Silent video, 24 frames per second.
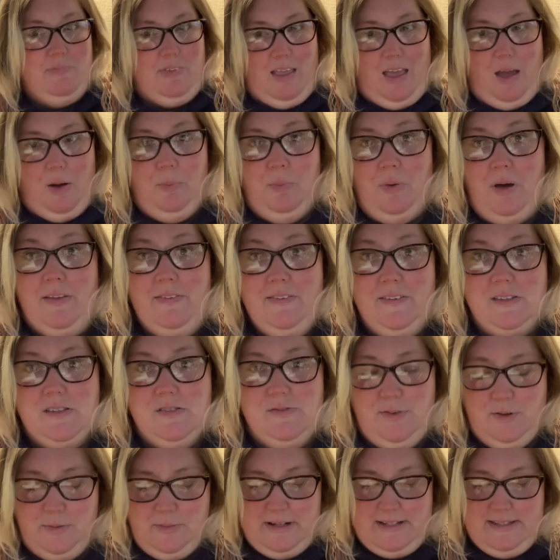I want this
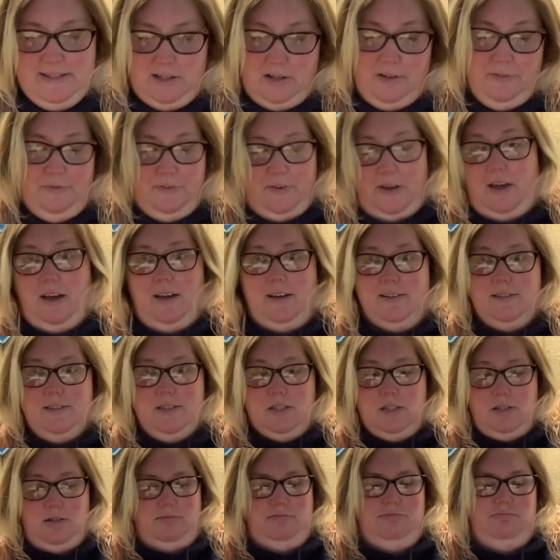for myself, guys.
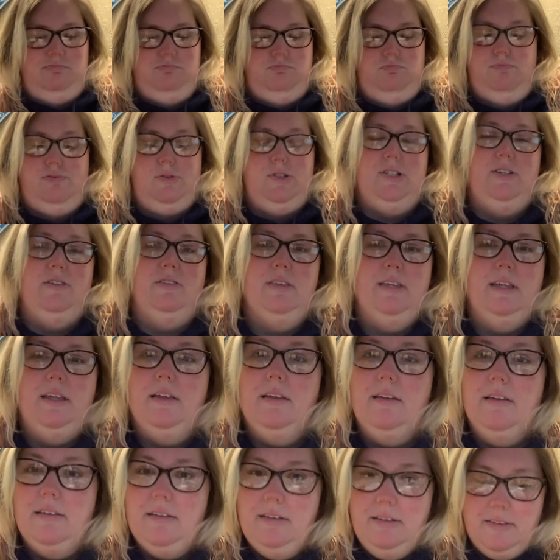Do you think
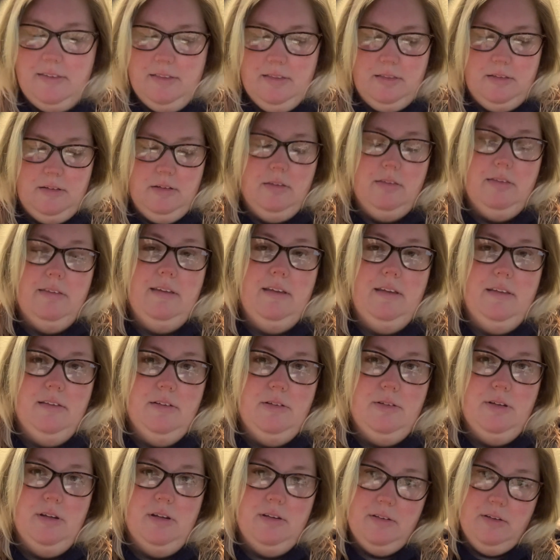
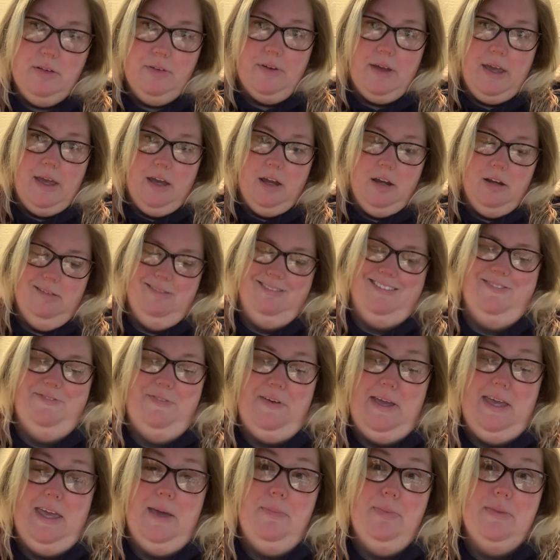they'll care if I
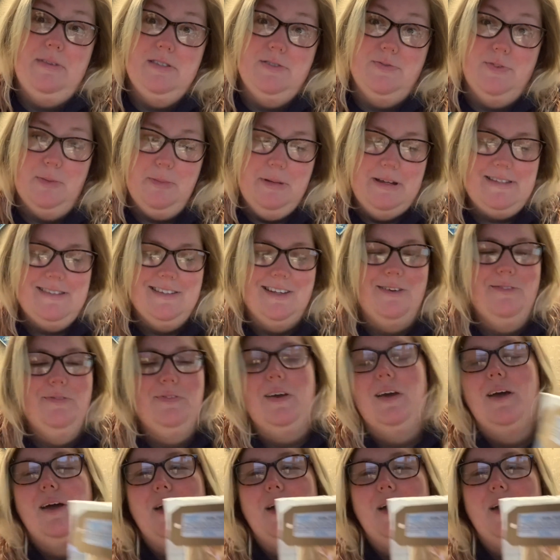keep this for myself?